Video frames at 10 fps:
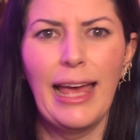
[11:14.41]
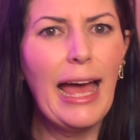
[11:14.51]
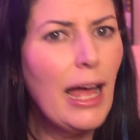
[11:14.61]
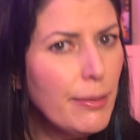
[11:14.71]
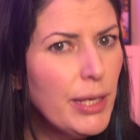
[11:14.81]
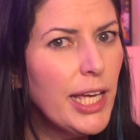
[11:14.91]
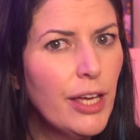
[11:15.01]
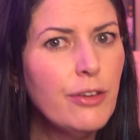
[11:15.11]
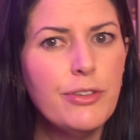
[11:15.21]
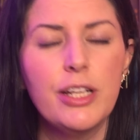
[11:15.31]
Am I
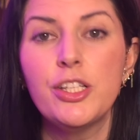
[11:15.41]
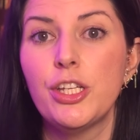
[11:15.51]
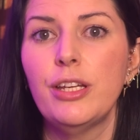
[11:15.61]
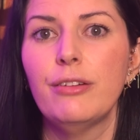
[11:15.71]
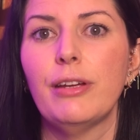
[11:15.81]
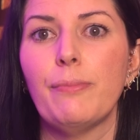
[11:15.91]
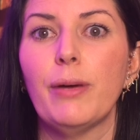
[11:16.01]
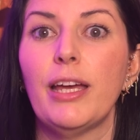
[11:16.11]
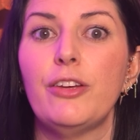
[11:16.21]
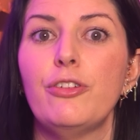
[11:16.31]
over-engineering
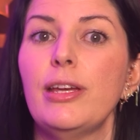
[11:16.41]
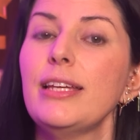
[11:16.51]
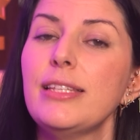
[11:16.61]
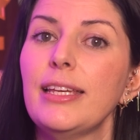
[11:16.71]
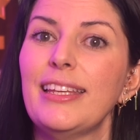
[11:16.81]
by creating